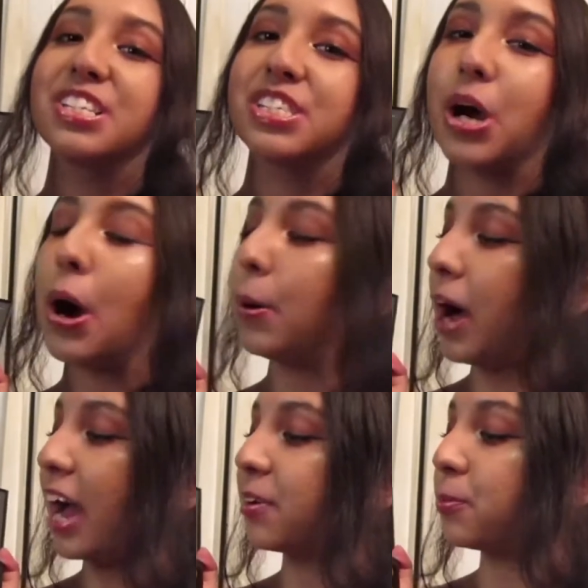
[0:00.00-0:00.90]
So
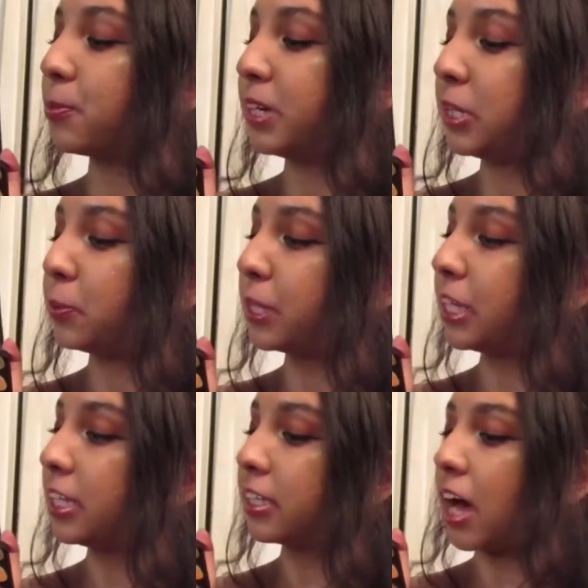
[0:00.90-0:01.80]
I really, really
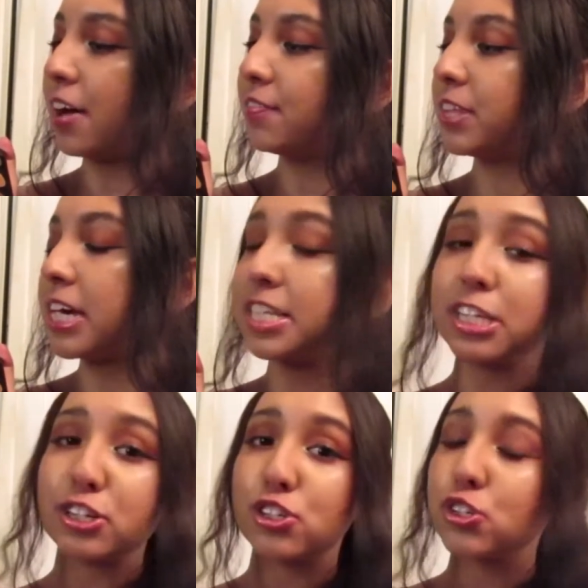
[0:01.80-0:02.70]
love these.
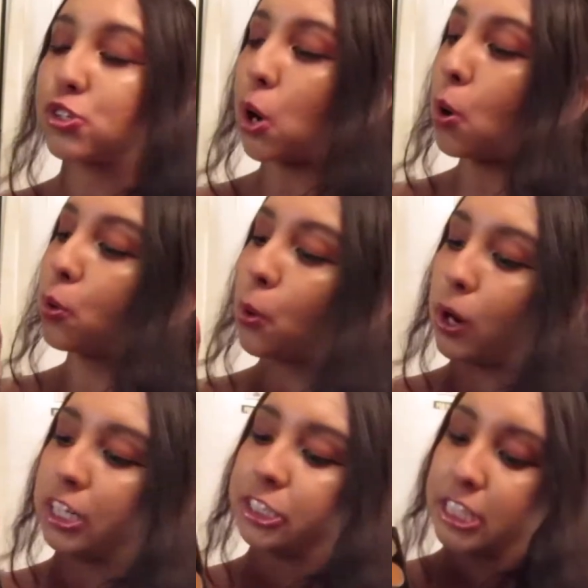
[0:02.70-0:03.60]
They're so
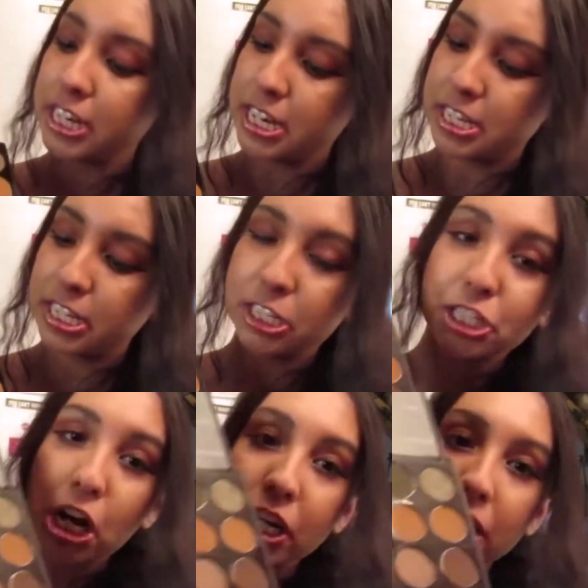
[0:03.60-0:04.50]
gorgeous. They're dark